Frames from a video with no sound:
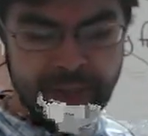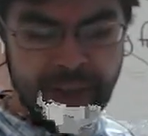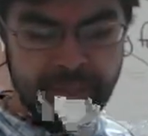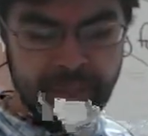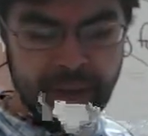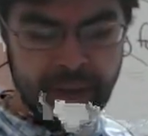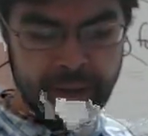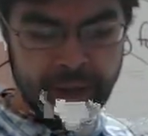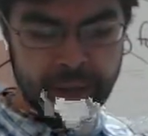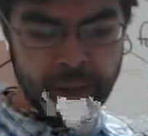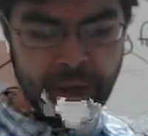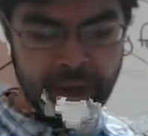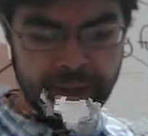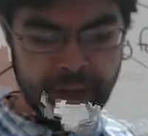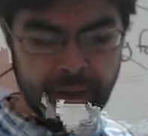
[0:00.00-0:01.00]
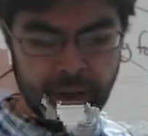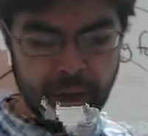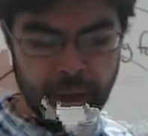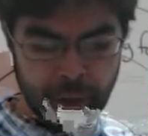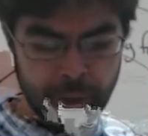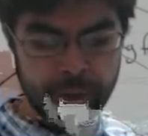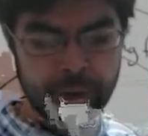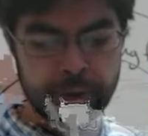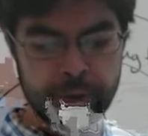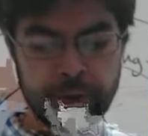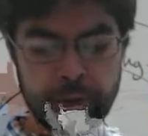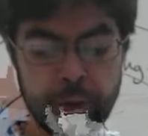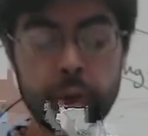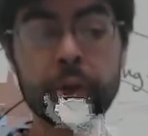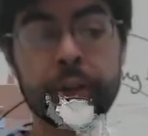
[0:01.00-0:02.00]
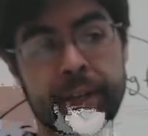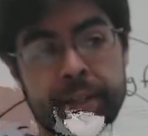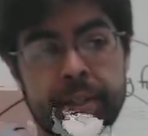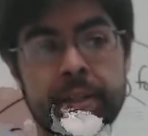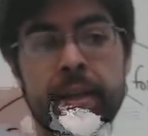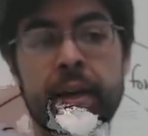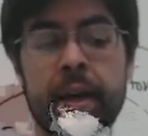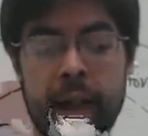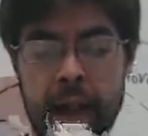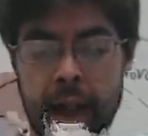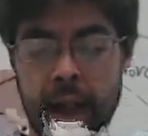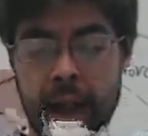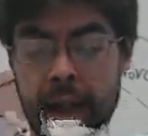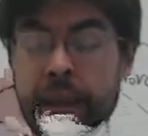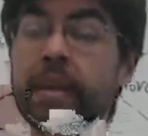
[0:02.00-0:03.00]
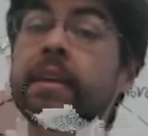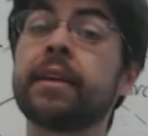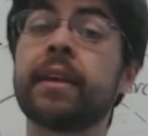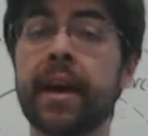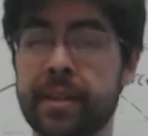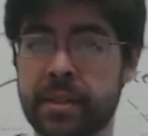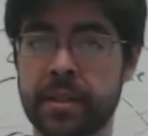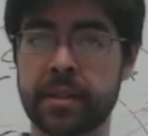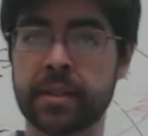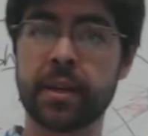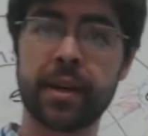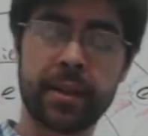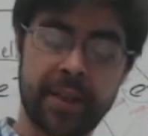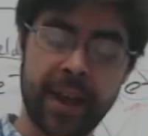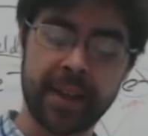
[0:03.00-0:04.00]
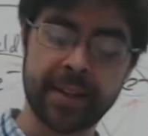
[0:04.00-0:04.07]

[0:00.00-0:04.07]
does that mean electrons get closer to the nucleus? Yes,